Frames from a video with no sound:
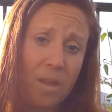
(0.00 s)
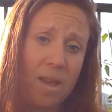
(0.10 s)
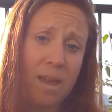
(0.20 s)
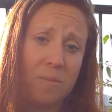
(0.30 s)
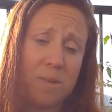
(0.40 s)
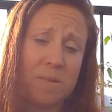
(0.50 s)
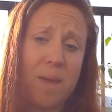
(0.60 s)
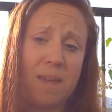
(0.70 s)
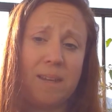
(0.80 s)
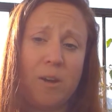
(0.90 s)
And Miss
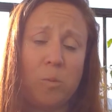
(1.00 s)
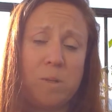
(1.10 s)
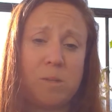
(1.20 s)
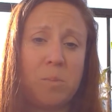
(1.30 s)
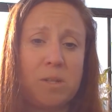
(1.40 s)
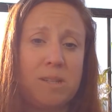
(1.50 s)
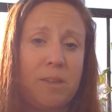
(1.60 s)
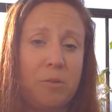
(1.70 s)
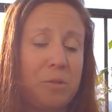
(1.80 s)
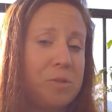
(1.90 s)
Megan helped us put
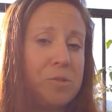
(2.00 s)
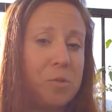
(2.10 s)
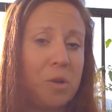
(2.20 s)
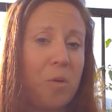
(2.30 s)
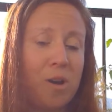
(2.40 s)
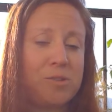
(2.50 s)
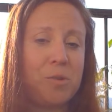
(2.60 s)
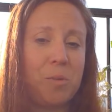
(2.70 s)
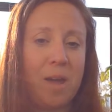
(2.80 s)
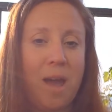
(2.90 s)
together this story walk.
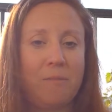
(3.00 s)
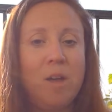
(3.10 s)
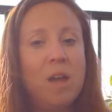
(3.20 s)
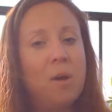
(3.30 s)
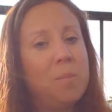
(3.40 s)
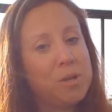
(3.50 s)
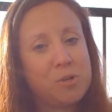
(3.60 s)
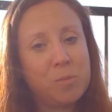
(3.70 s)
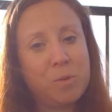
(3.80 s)
So we have a picture